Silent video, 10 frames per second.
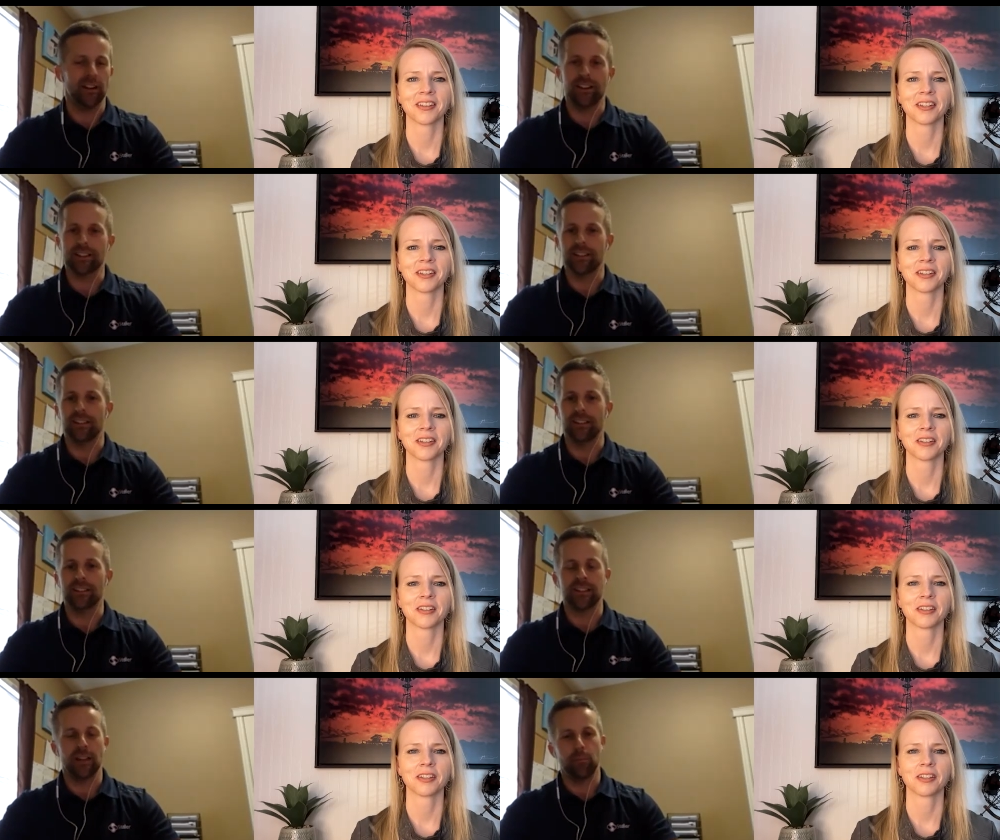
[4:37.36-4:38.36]
Speaker 1: us. And
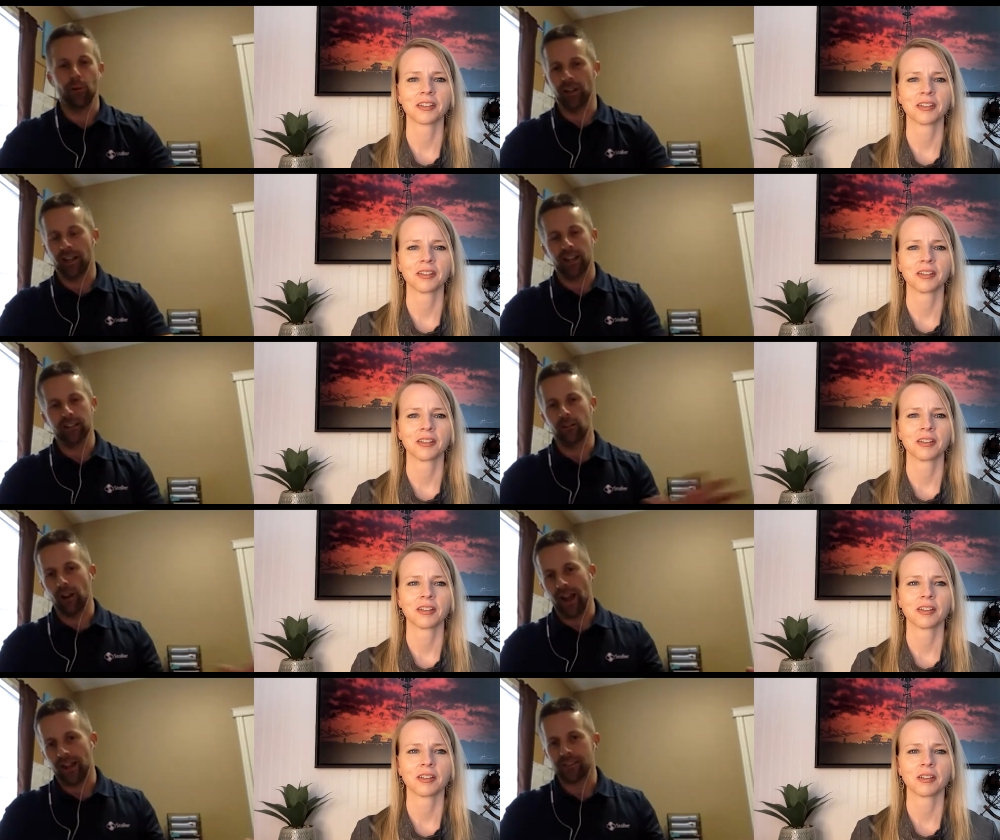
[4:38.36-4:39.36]
instead of putting in the
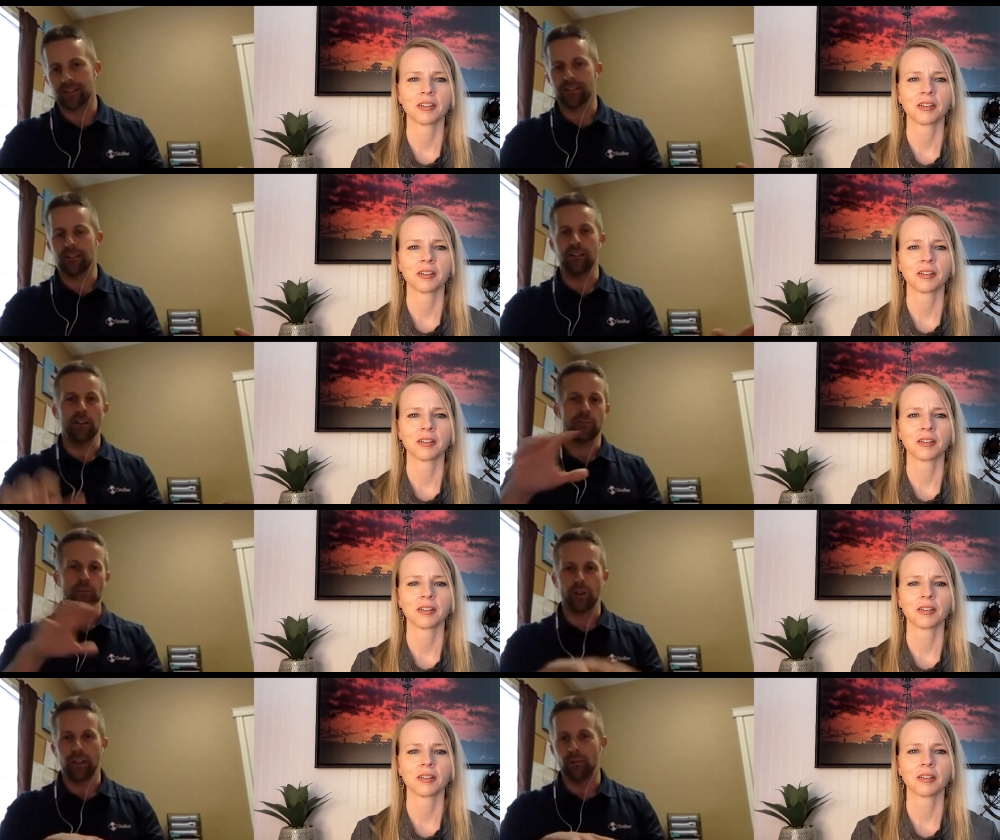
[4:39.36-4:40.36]
grass, is there a different
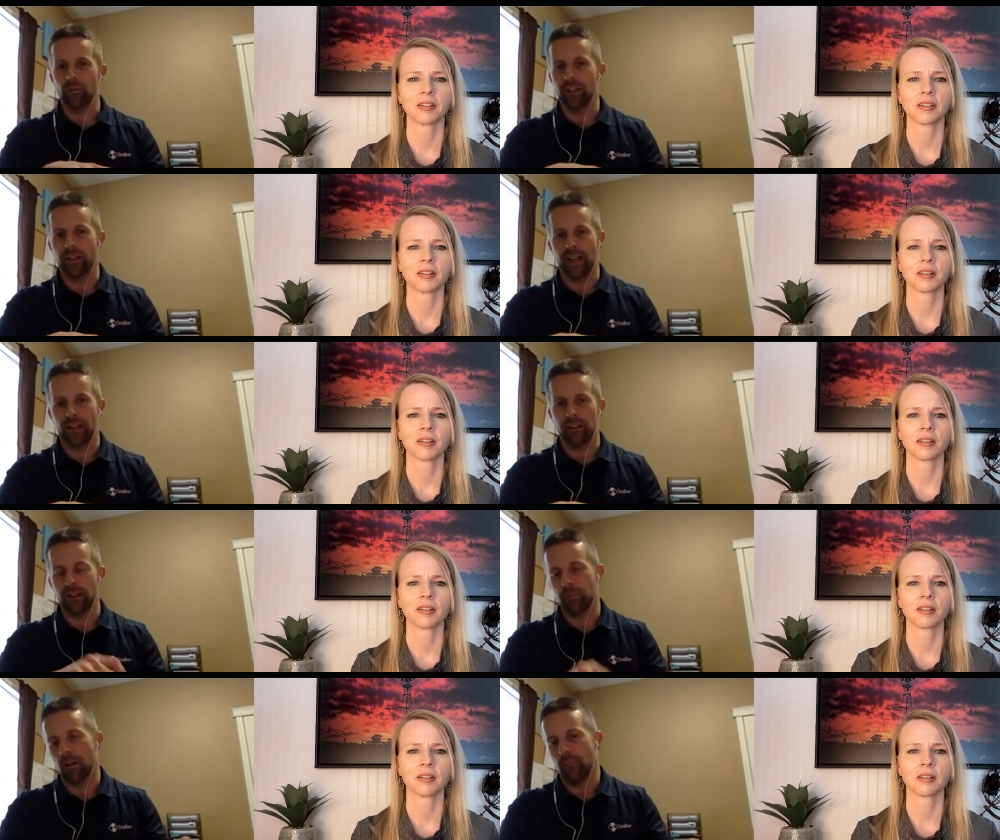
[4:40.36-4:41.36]
way that we can handle
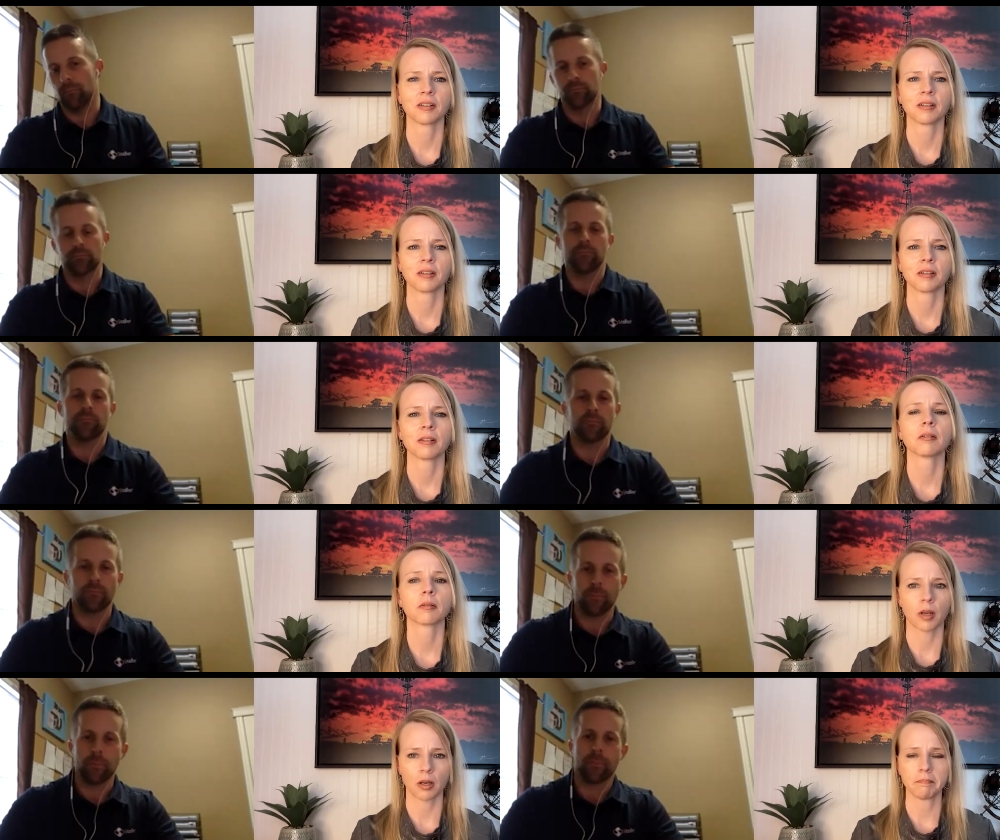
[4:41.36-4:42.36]
that problem?
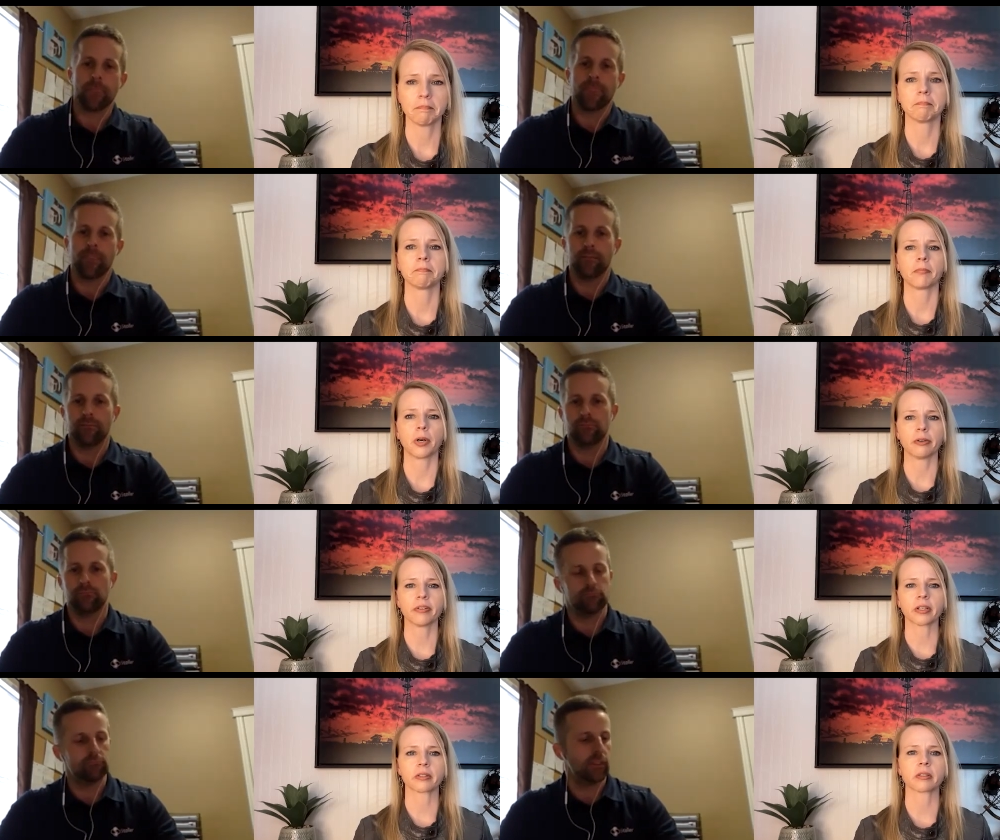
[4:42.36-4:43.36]
Okay,
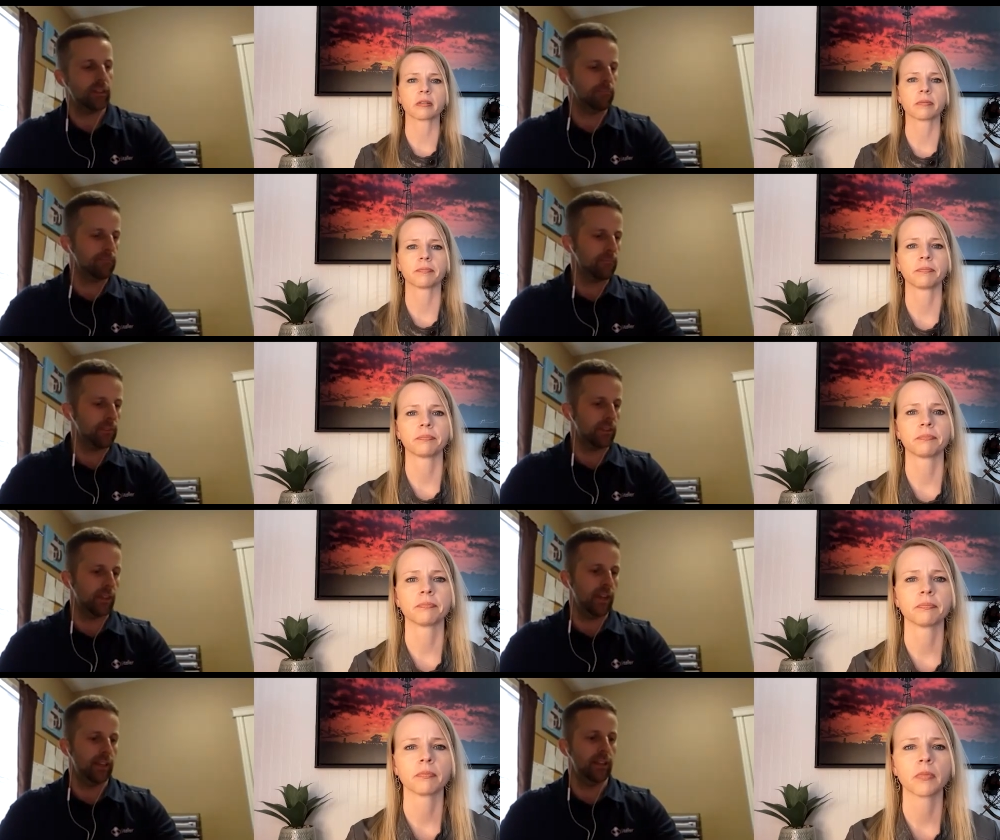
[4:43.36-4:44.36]
Speaker 2: perfect.
Speaker 1: Okay.
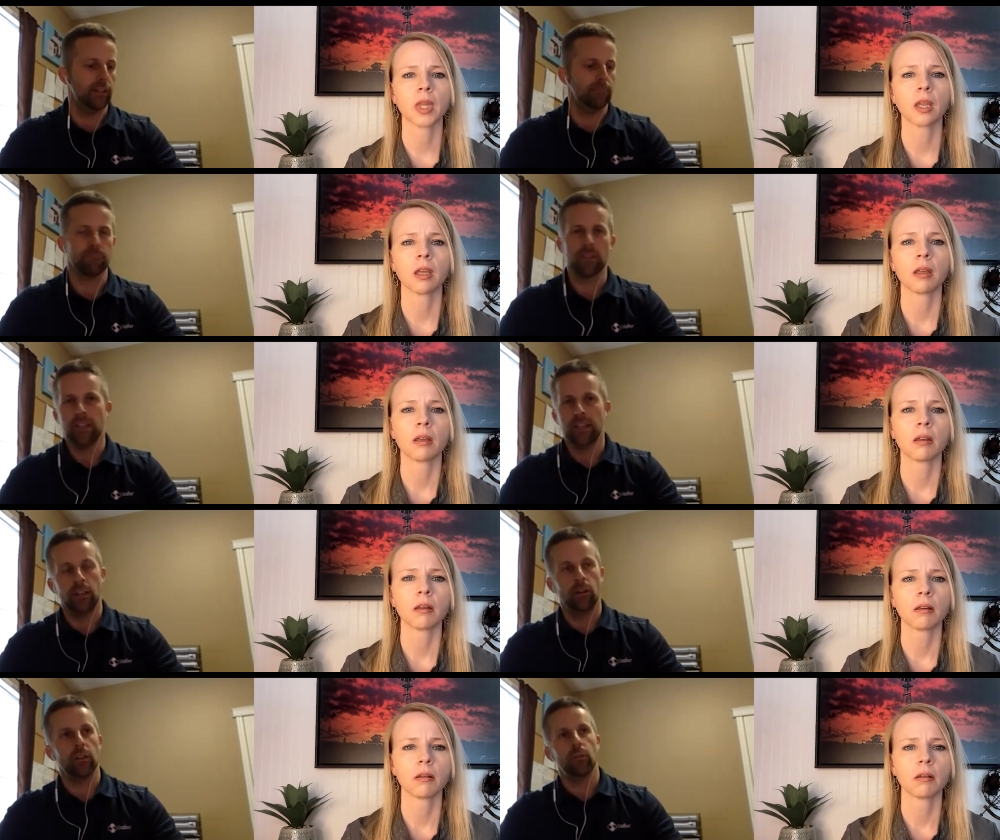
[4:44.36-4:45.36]
Yeah, and
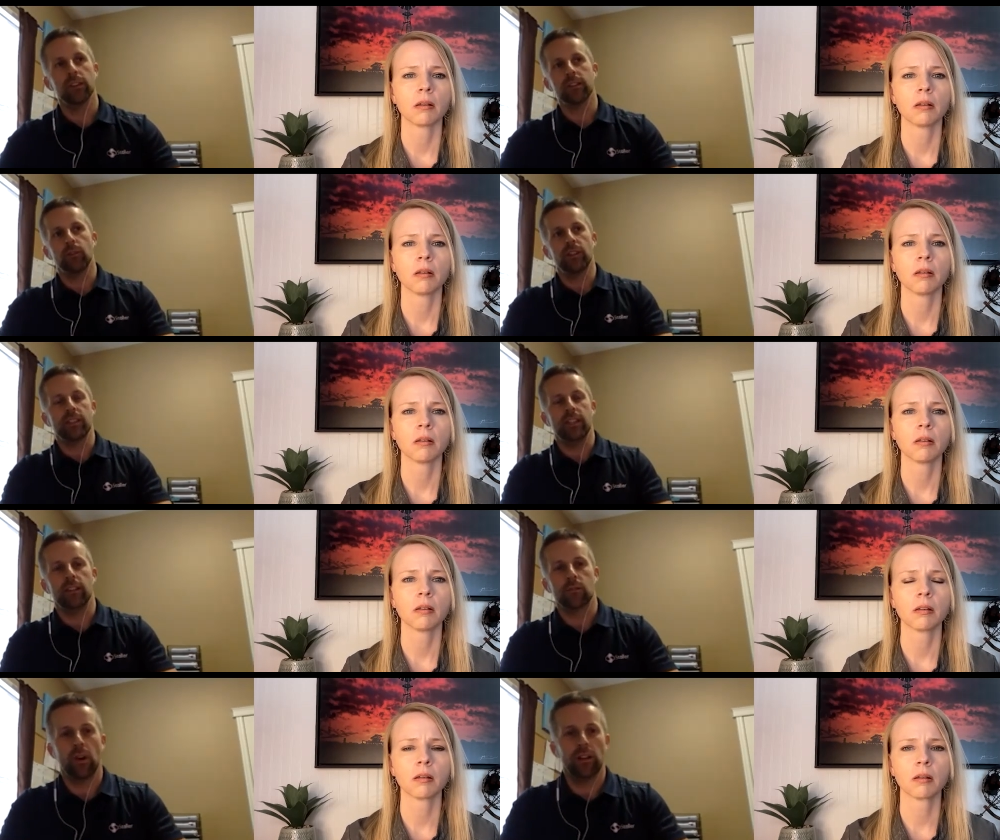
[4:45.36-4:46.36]
other ones that we see
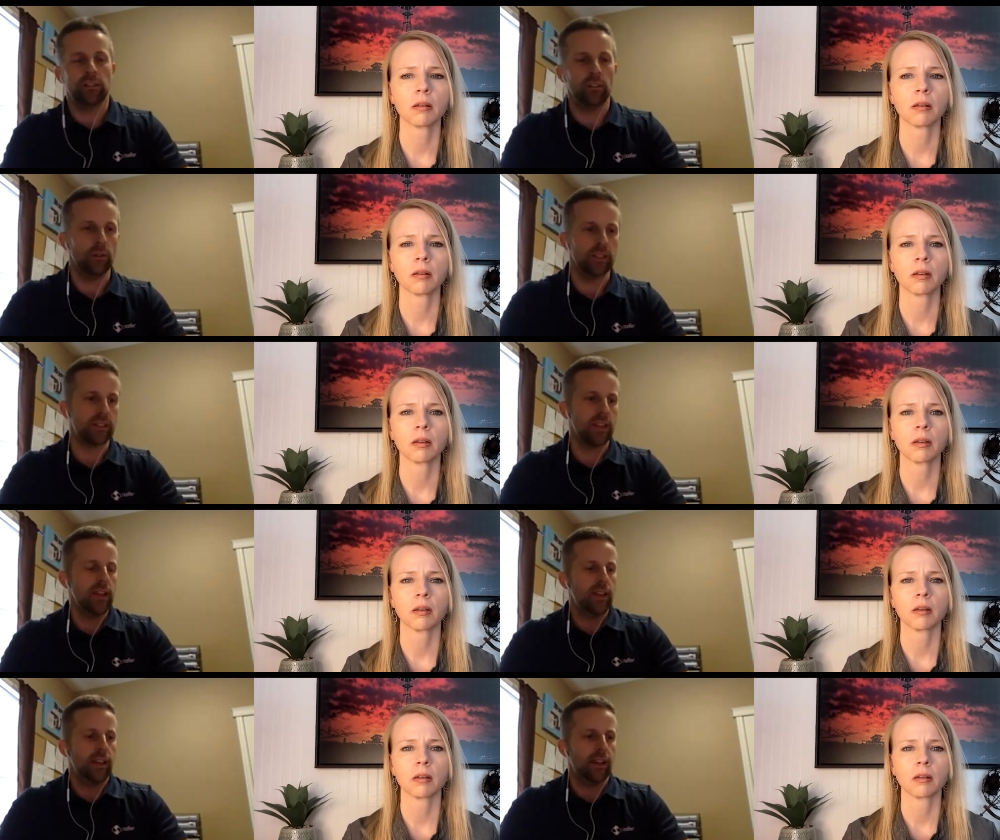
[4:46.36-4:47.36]
as well too is,
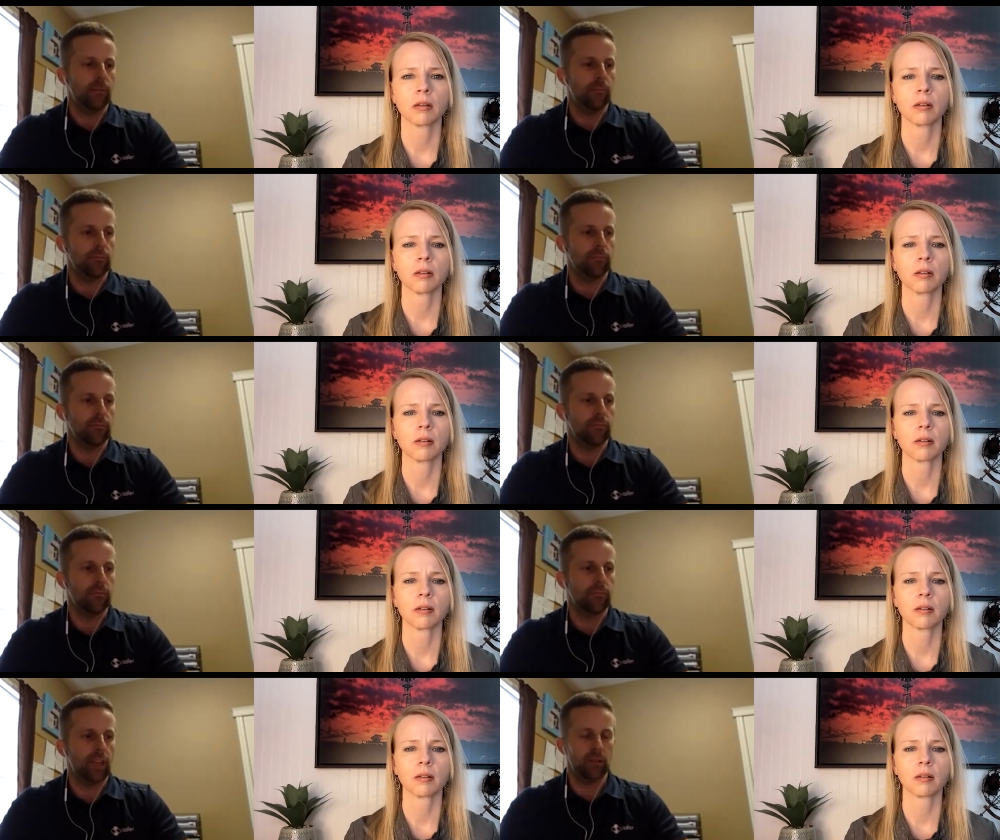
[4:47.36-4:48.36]

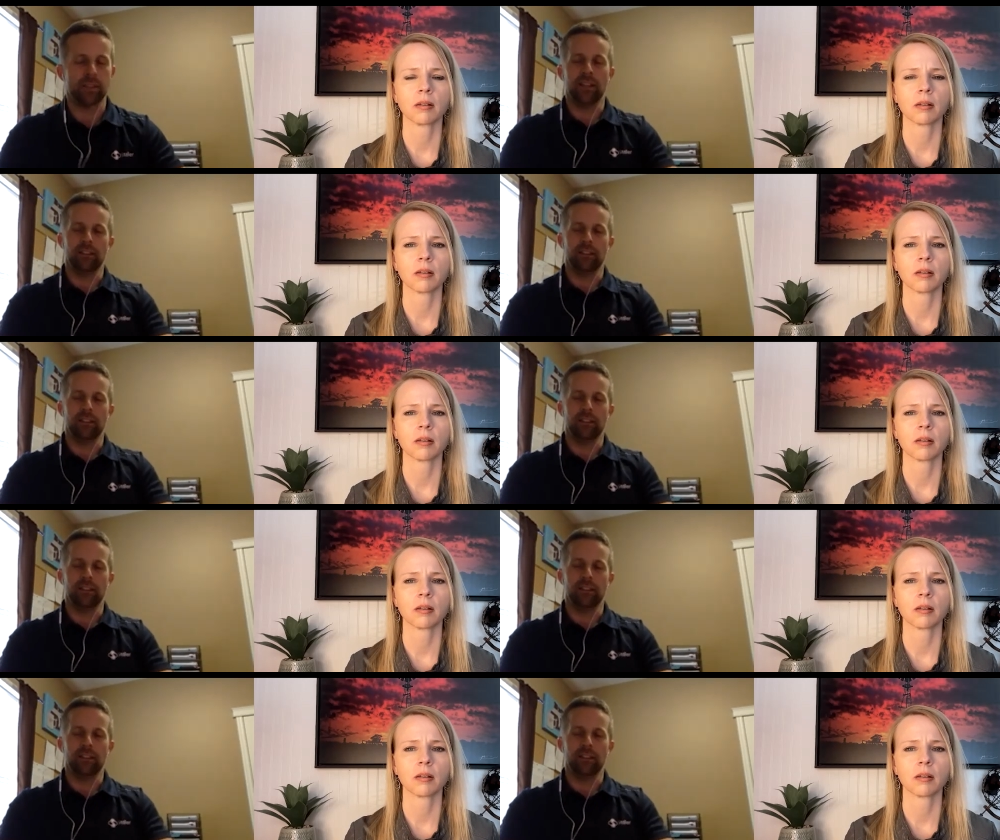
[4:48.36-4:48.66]
I'd say a